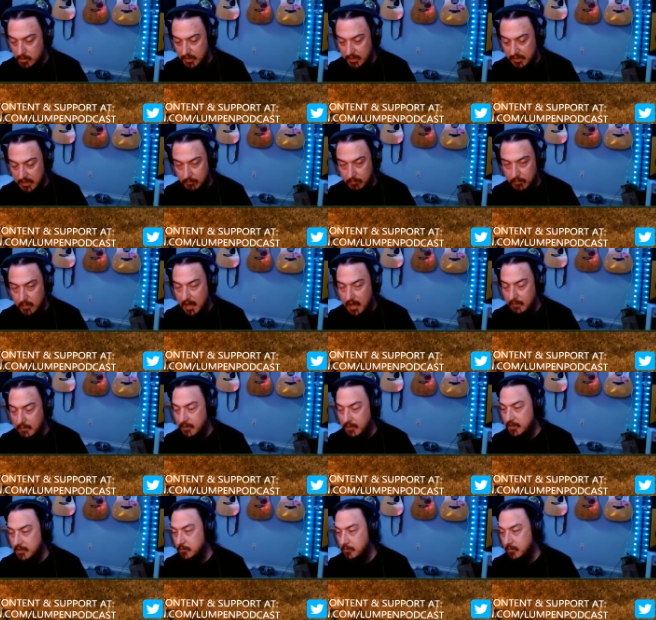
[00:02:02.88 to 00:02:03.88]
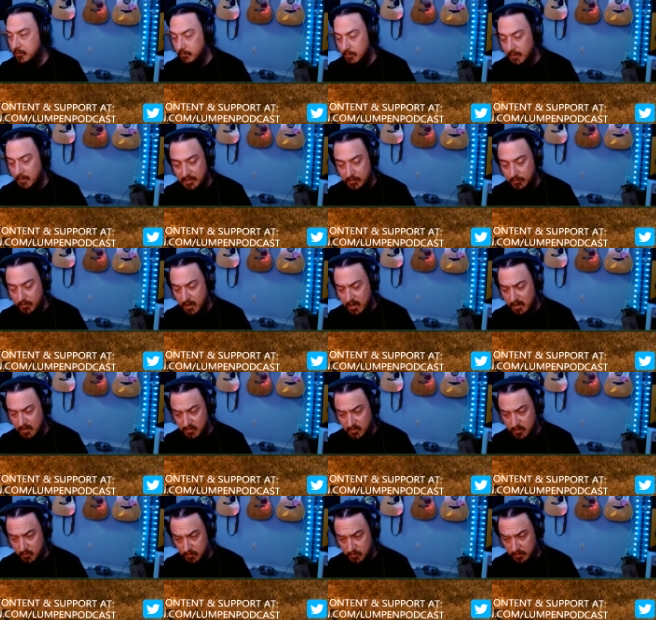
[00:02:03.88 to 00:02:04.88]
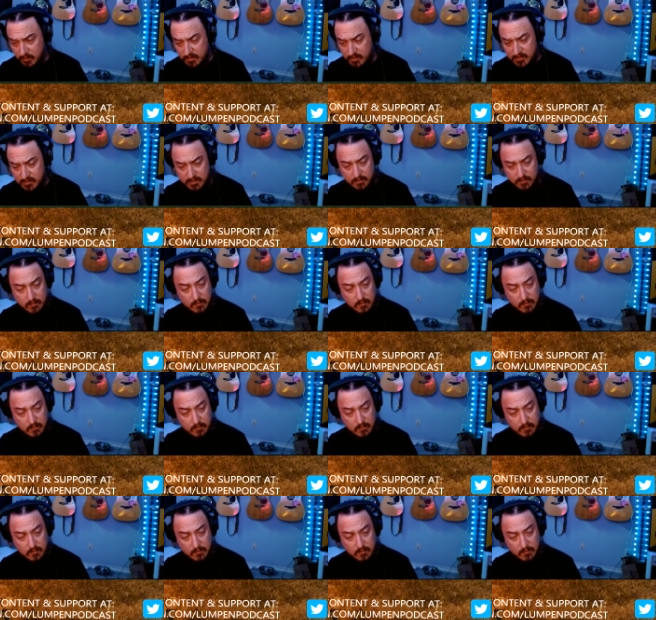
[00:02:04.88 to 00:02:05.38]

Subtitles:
Like I'm not a patriotic socialist.